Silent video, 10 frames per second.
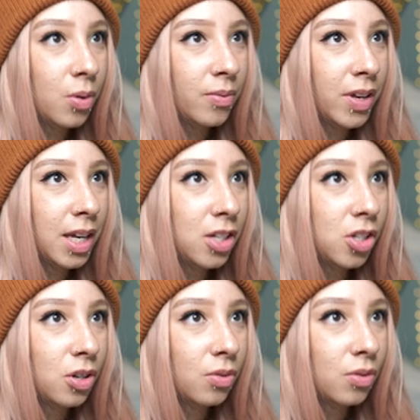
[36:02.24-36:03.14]
go on
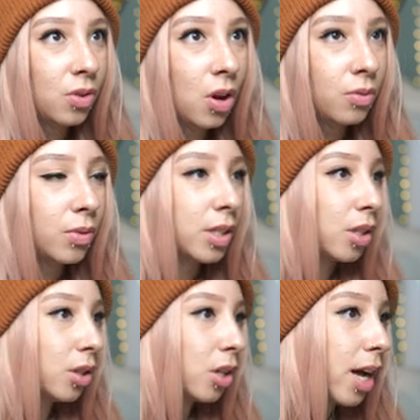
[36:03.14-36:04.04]
vacation on
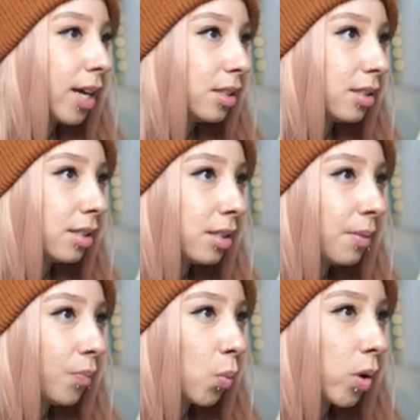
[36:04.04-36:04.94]
non-rental lots.
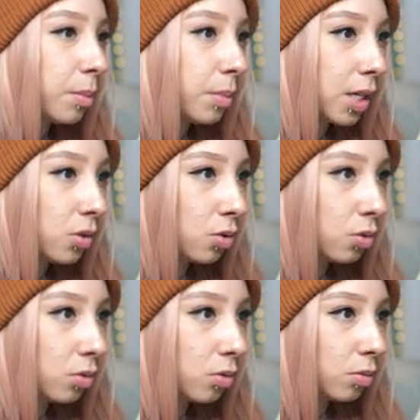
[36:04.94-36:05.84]
One
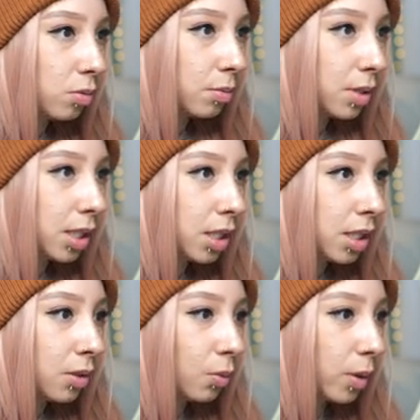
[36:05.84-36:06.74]
bedroom,
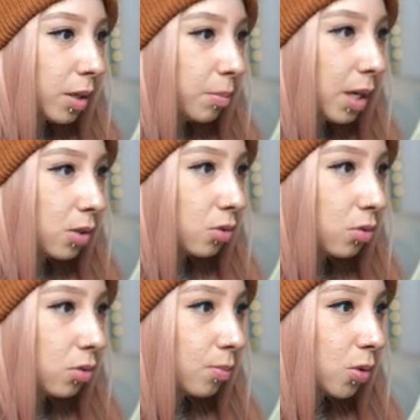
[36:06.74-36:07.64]
one
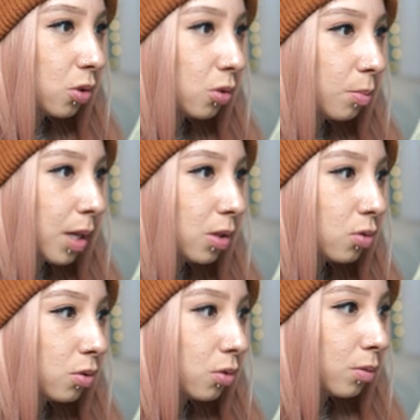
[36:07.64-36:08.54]
bedroom, two
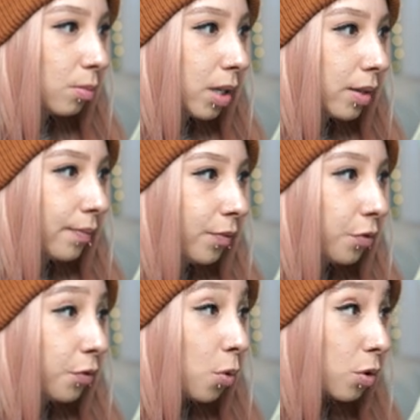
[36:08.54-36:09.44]
bedroom,
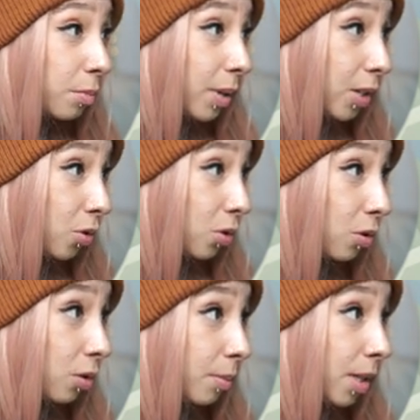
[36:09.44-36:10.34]
four
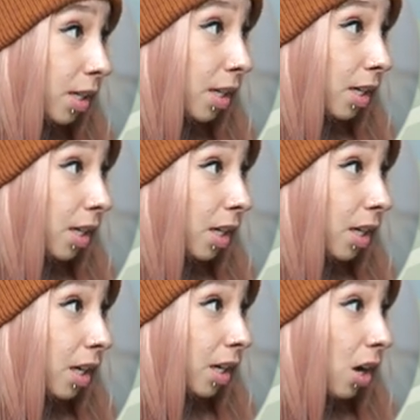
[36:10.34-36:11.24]
bedroom.
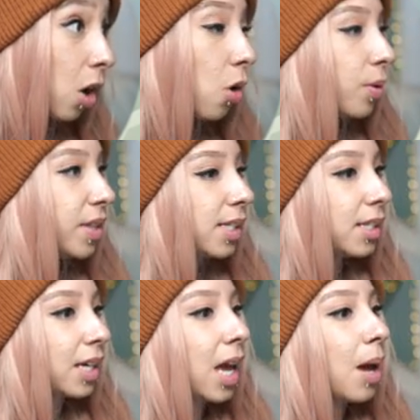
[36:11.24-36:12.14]
Oh, and this
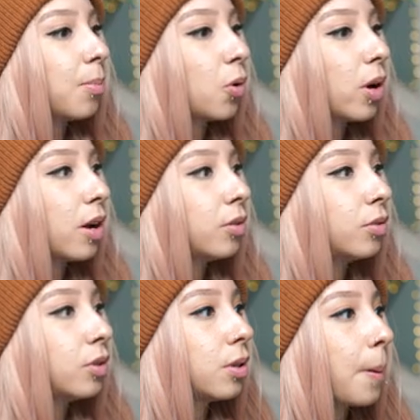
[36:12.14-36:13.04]
is a
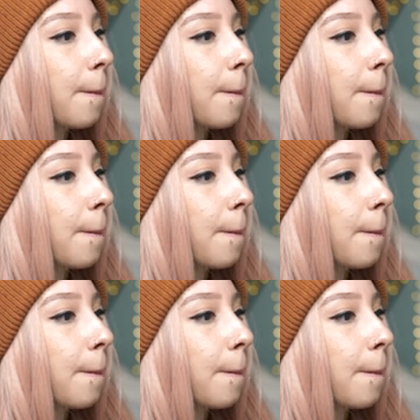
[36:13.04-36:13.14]
campground.